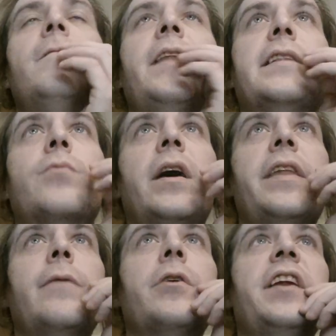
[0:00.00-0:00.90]
that's why
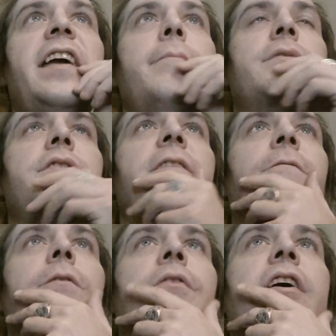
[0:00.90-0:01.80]
they were named
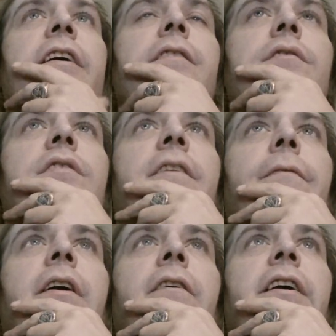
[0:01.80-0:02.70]
different things in
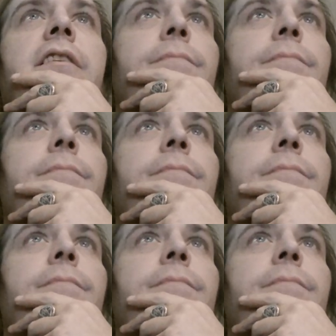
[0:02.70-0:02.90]
different areas,